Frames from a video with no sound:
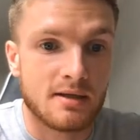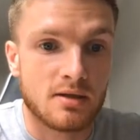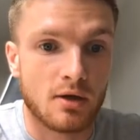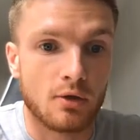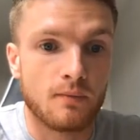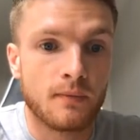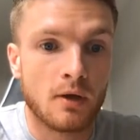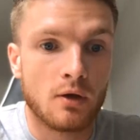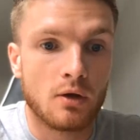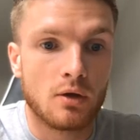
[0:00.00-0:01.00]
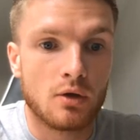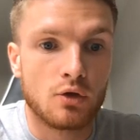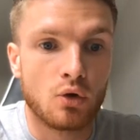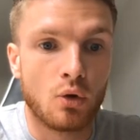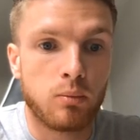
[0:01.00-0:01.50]
So
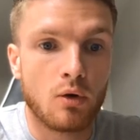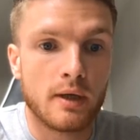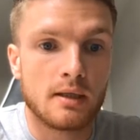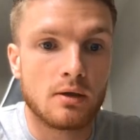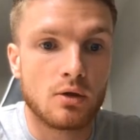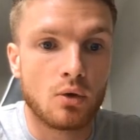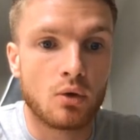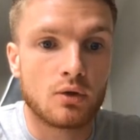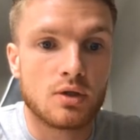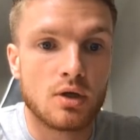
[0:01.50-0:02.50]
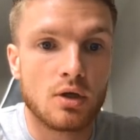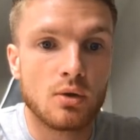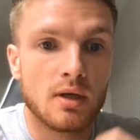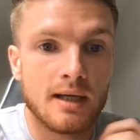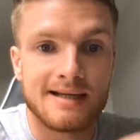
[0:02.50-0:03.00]

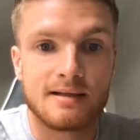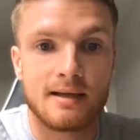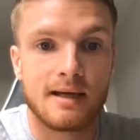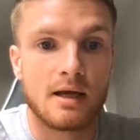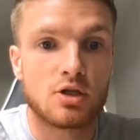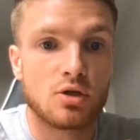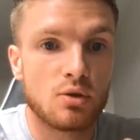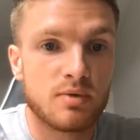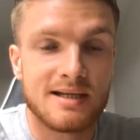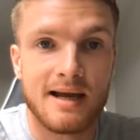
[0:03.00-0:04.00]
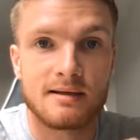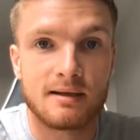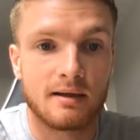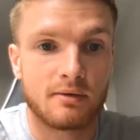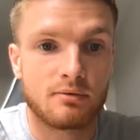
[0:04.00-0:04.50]
0.02 is the 2%
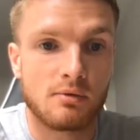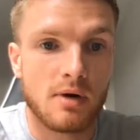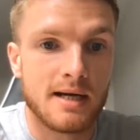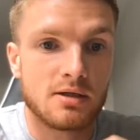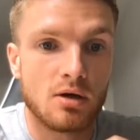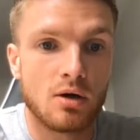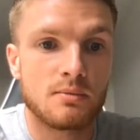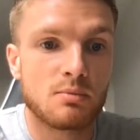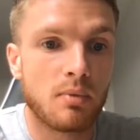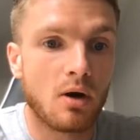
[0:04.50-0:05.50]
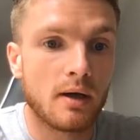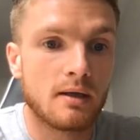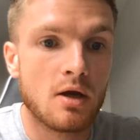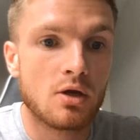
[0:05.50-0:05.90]
click-through rate times by